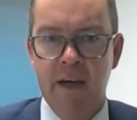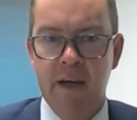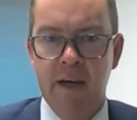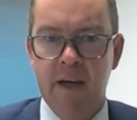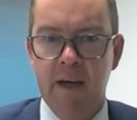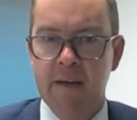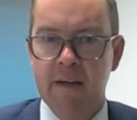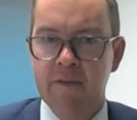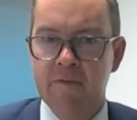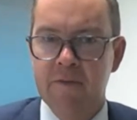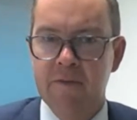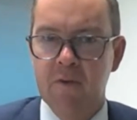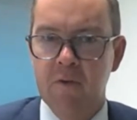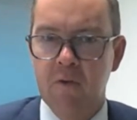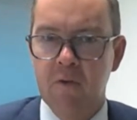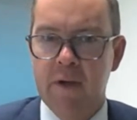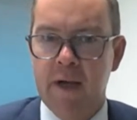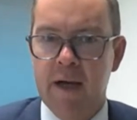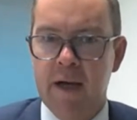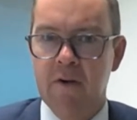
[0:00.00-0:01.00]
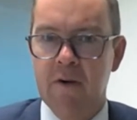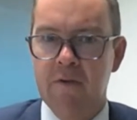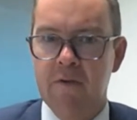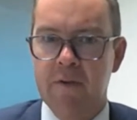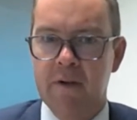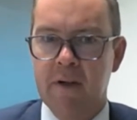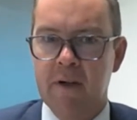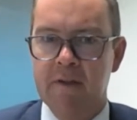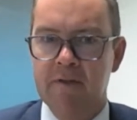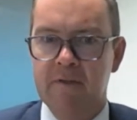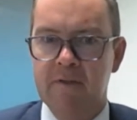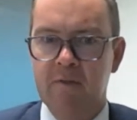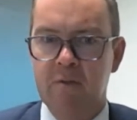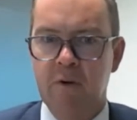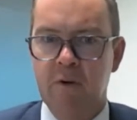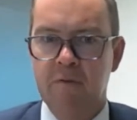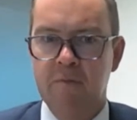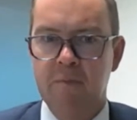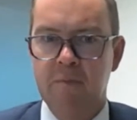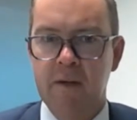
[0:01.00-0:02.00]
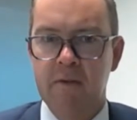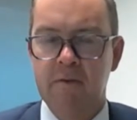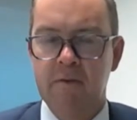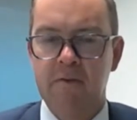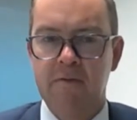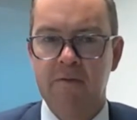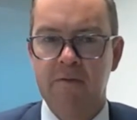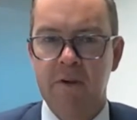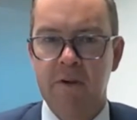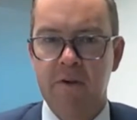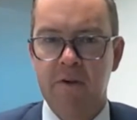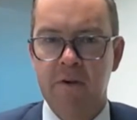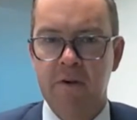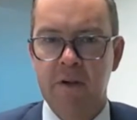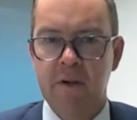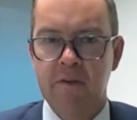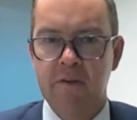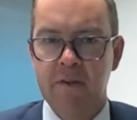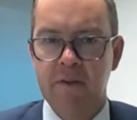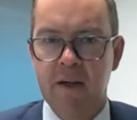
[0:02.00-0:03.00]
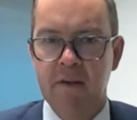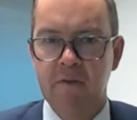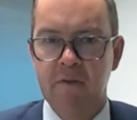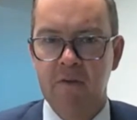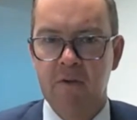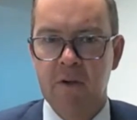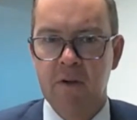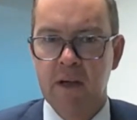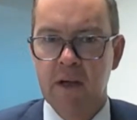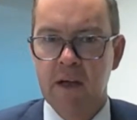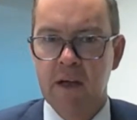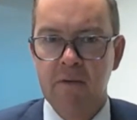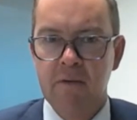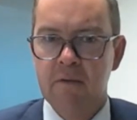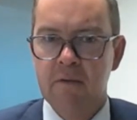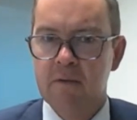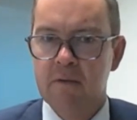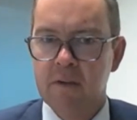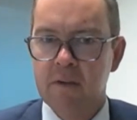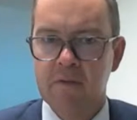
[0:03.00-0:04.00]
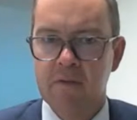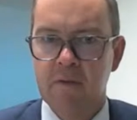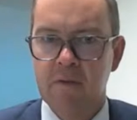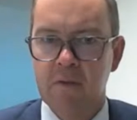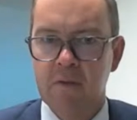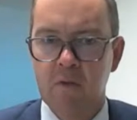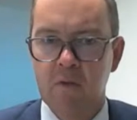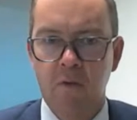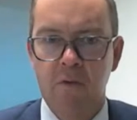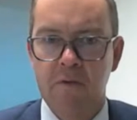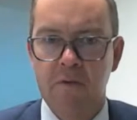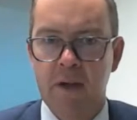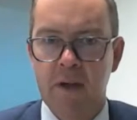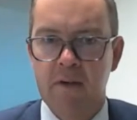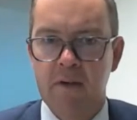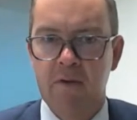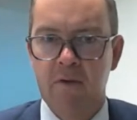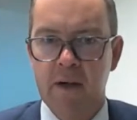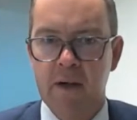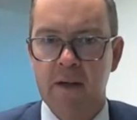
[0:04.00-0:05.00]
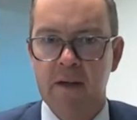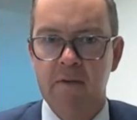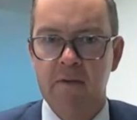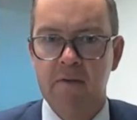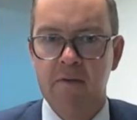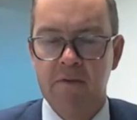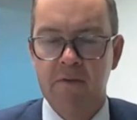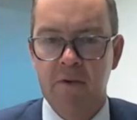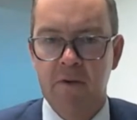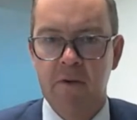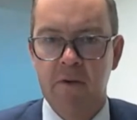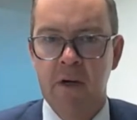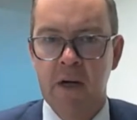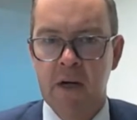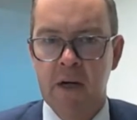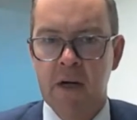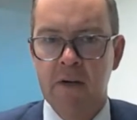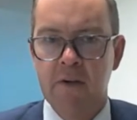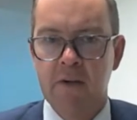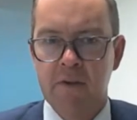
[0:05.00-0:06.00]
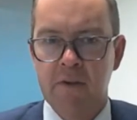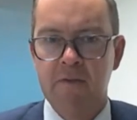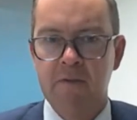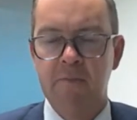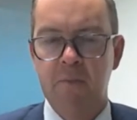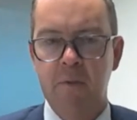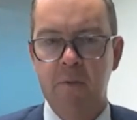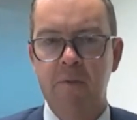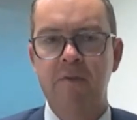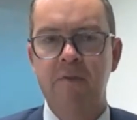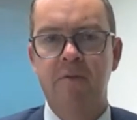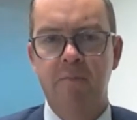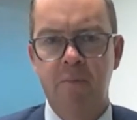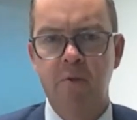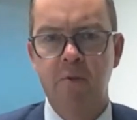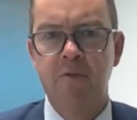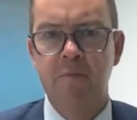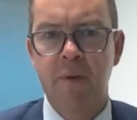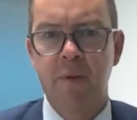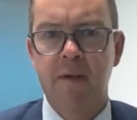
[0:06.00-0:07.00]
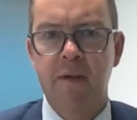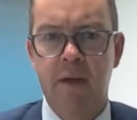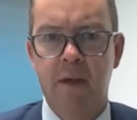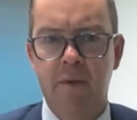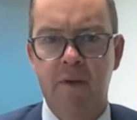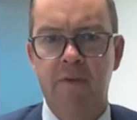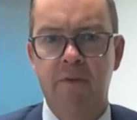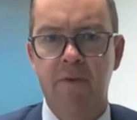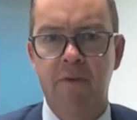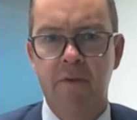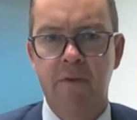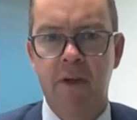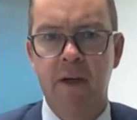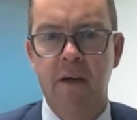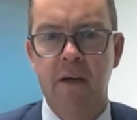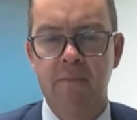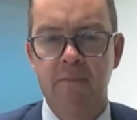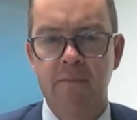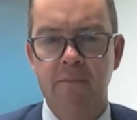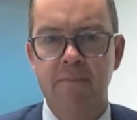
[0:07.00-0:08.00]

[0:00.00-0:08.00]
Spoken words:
And if you look out over the next 12 months for the earnings outlook, it doesn't look that great. So there's probably some pushback coming through there.